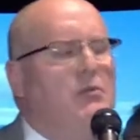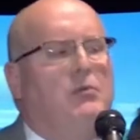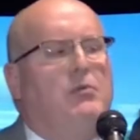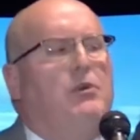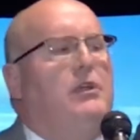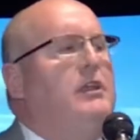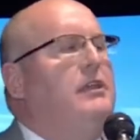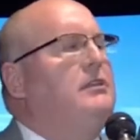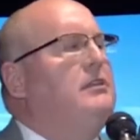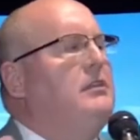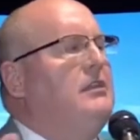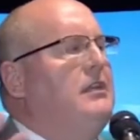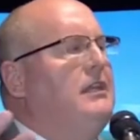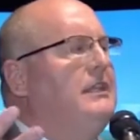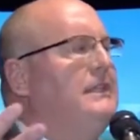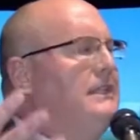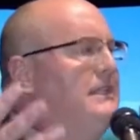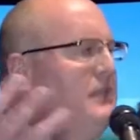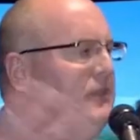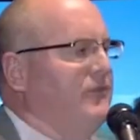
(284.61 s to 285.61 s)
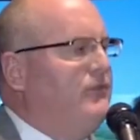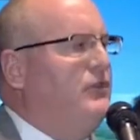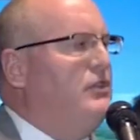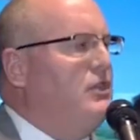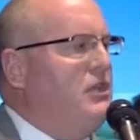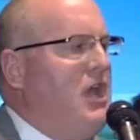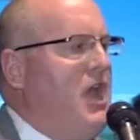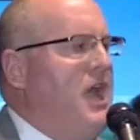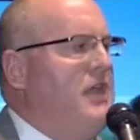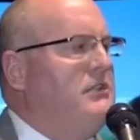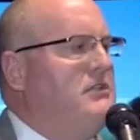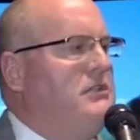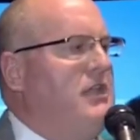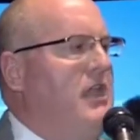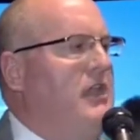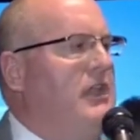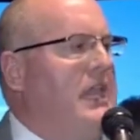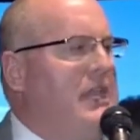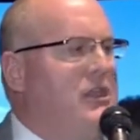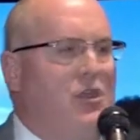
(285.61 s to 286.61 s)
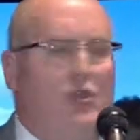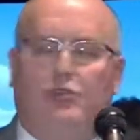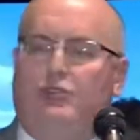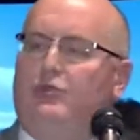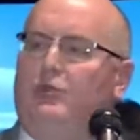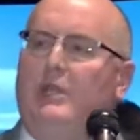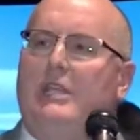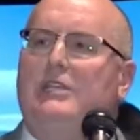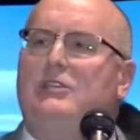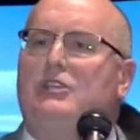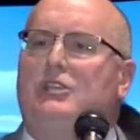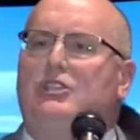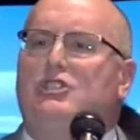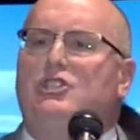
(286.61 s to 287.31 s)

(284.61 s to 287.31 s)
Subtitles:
with different content in those regions.